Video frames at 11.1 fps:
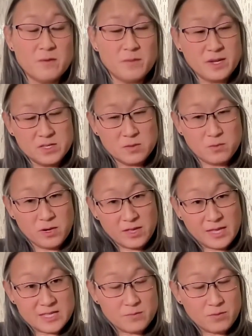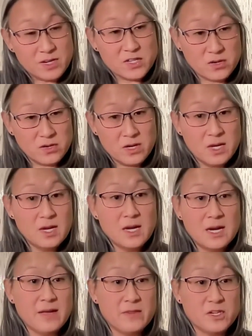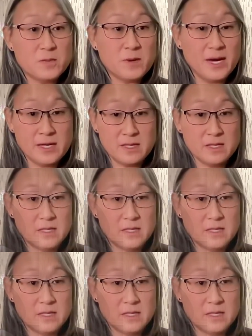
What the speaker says: because they're putting lots of pressure on their spine.